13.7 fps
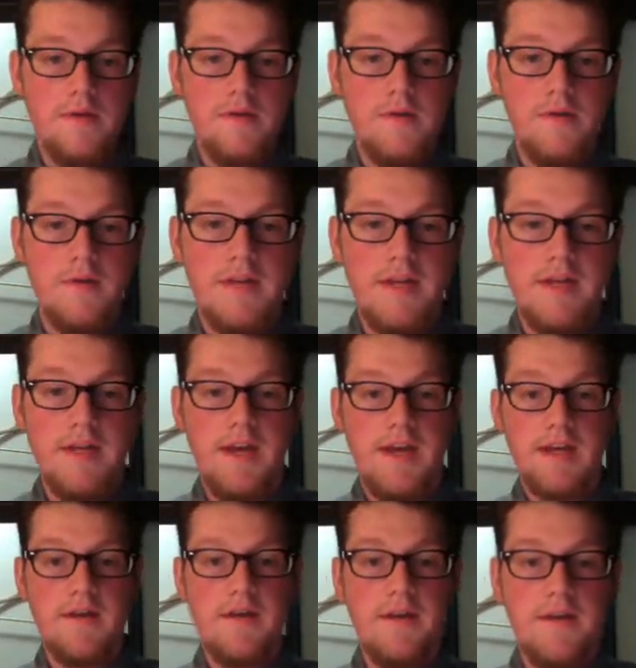Just like that.
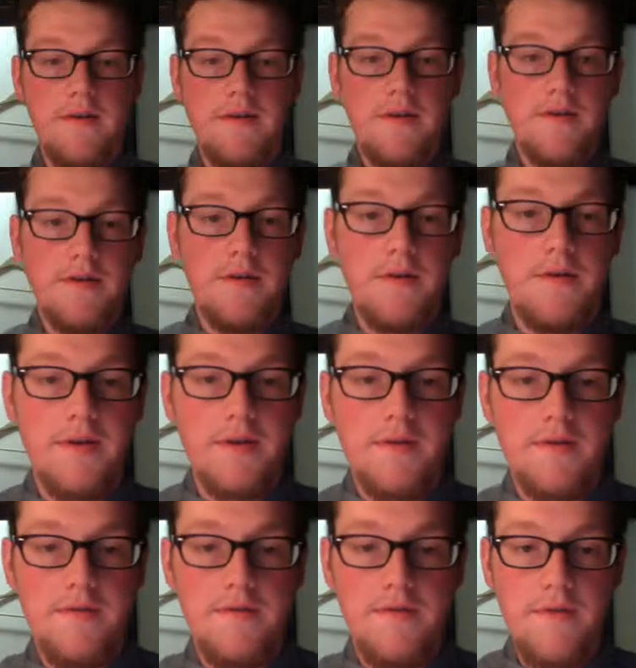So it
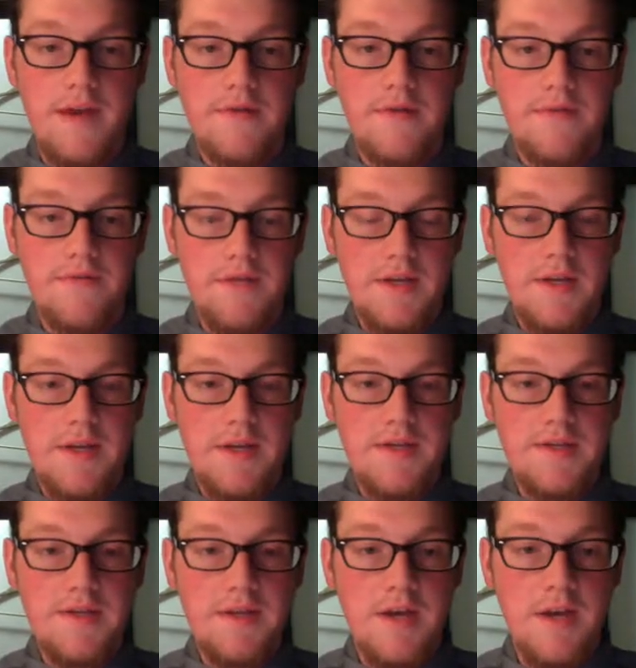has a really nice
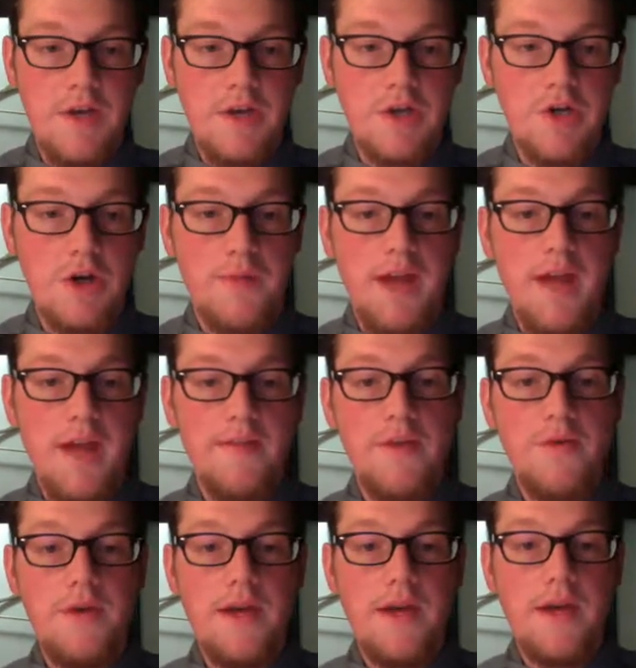sharp knot, and then you
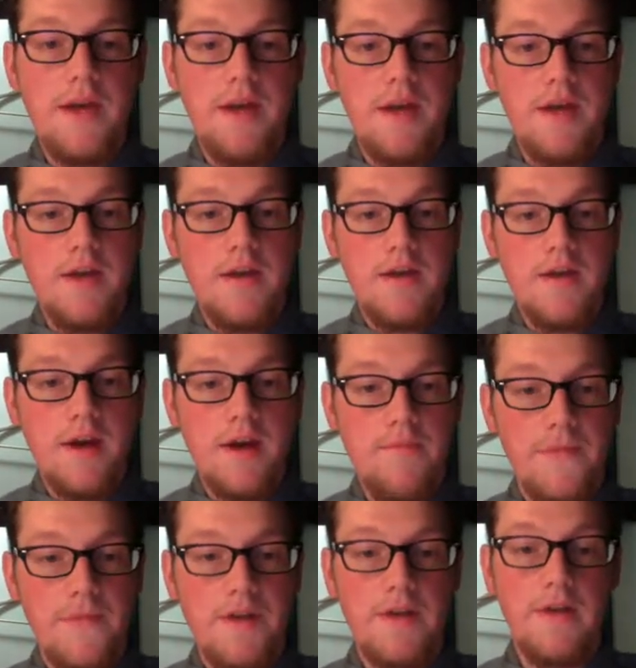get your
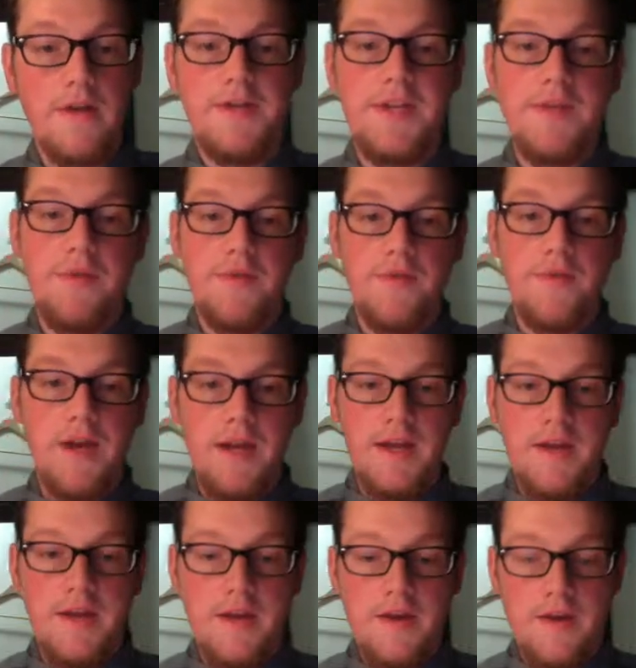the little dimple right in
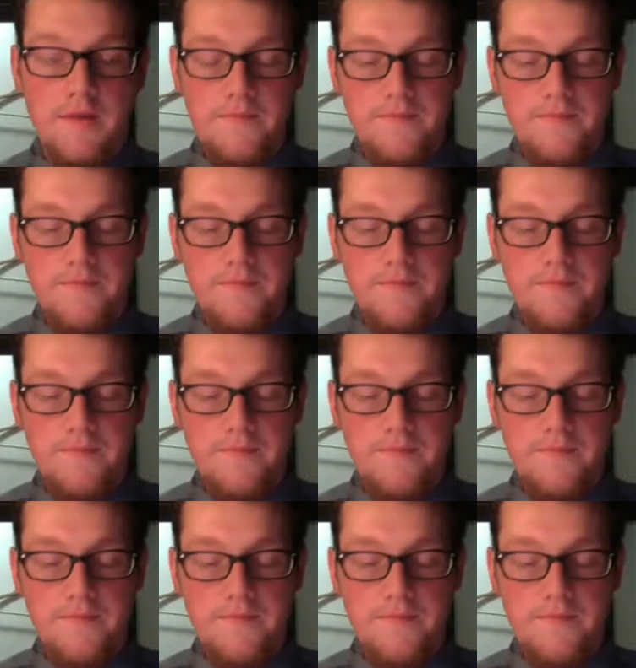here.